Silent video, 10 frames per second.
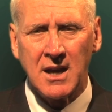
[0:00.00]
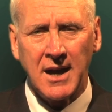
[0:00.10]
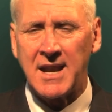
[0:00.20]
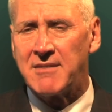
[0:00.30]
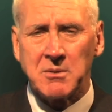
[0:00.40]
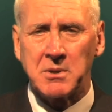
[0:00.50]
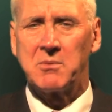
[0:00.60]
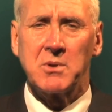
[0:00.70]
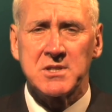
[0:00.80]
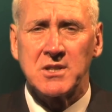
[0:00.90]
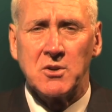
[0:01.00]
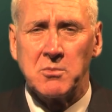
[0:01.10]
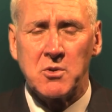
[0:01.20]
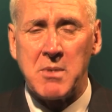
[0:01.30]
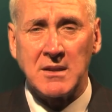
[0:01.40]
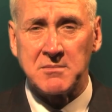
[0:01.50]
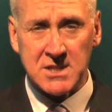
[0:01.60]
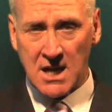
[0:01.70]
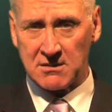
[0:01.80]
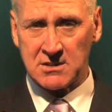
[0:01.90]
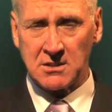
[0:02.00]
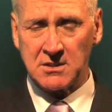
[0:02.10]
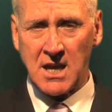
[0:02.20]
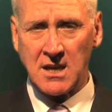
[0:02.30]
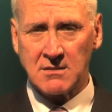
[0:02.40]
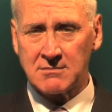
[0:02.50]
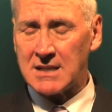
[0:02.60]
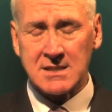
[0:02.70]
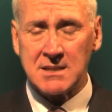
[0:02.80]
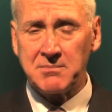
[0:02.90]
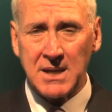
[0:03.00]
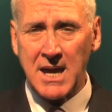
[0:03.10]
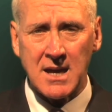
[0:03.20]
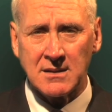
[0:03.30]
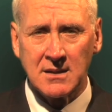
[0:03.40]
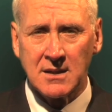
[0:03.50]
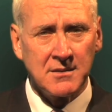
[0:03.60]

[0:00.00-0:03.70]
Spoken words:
And everybody wants to know more about themselves, don't they? That's simply it.